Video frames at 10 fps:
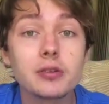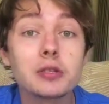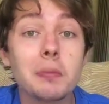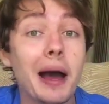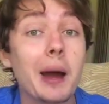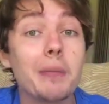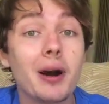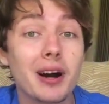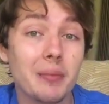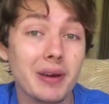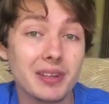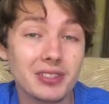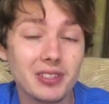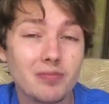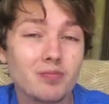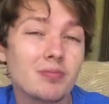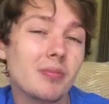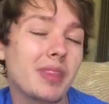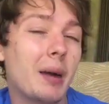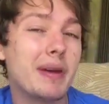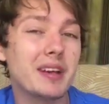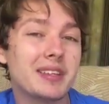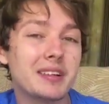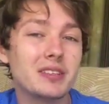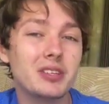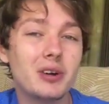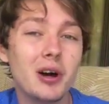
to my apartment. That makes sense to you